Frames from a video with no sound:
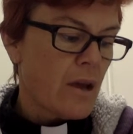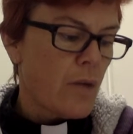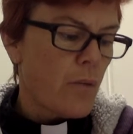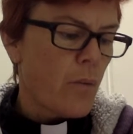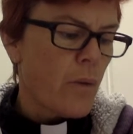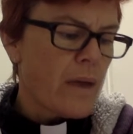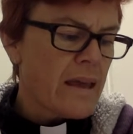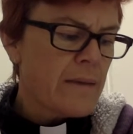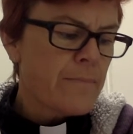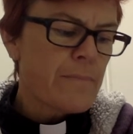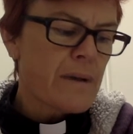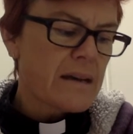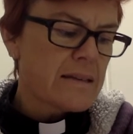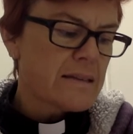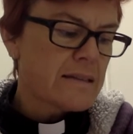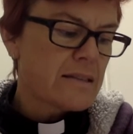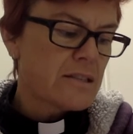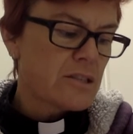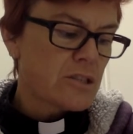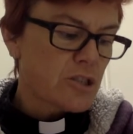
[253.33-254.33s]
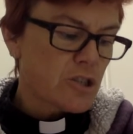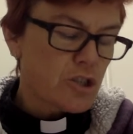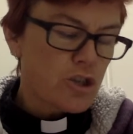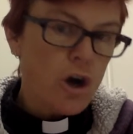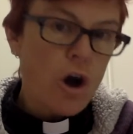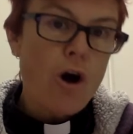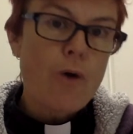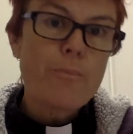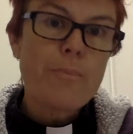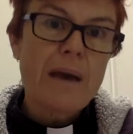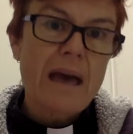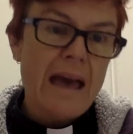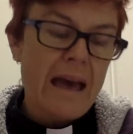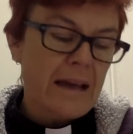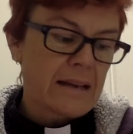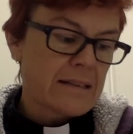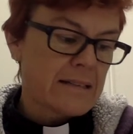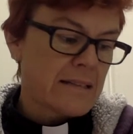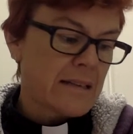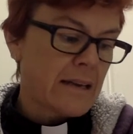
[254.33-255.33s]
We must stop
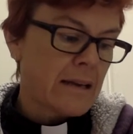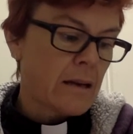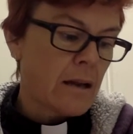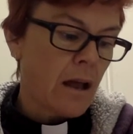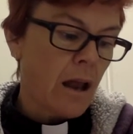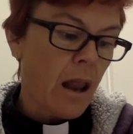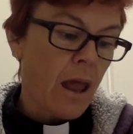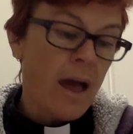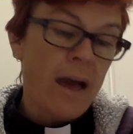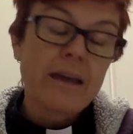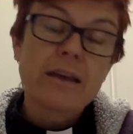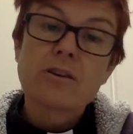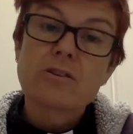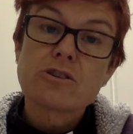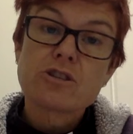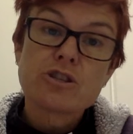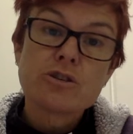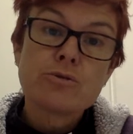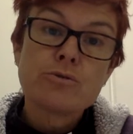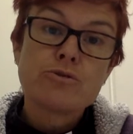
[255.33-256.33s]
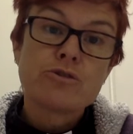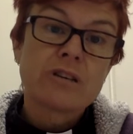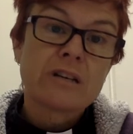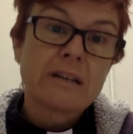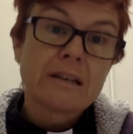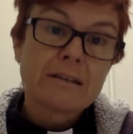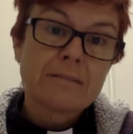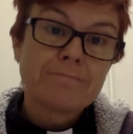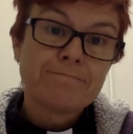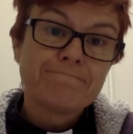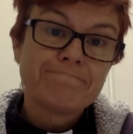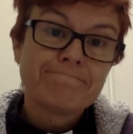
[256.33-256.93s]
acting like children.